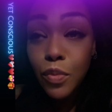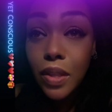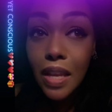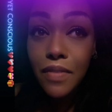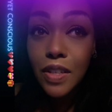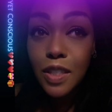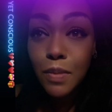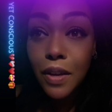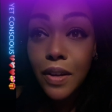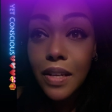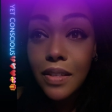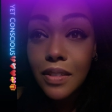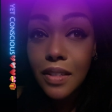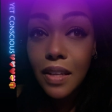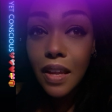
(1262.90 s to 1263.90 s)
they've
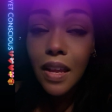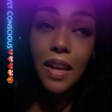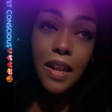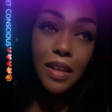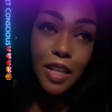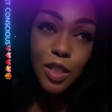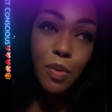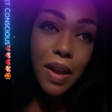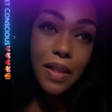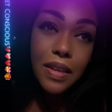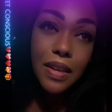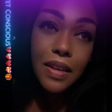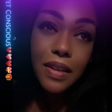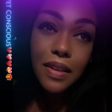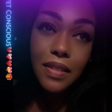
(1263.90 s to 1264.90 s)
experienced. That's why
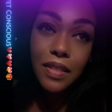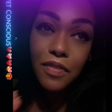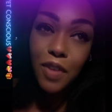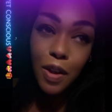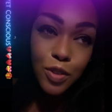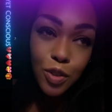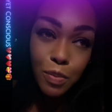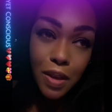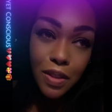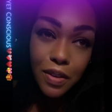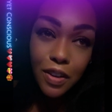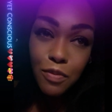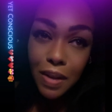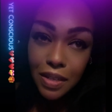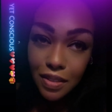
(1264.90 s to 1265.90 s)
the foster mother
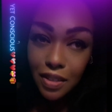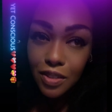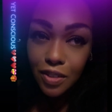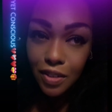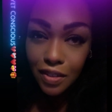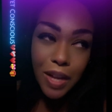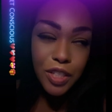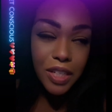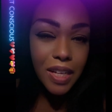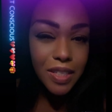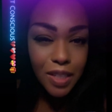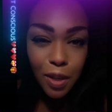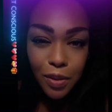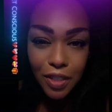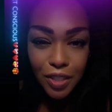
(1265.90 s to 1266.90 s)
of my sister, she doesn't
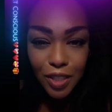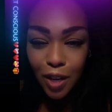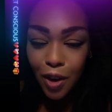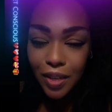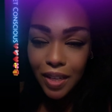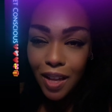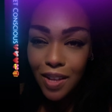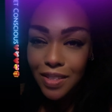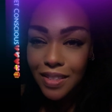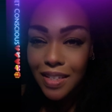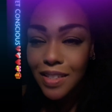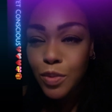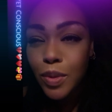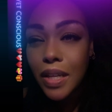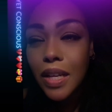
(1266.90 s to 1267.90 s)
know that she's already lost
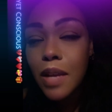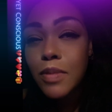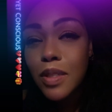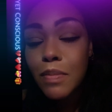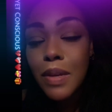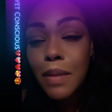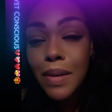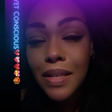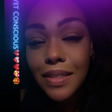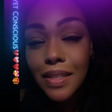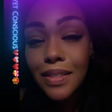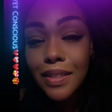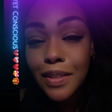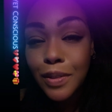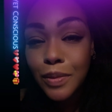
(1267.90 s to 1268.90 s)
this when it comes to me and my sister.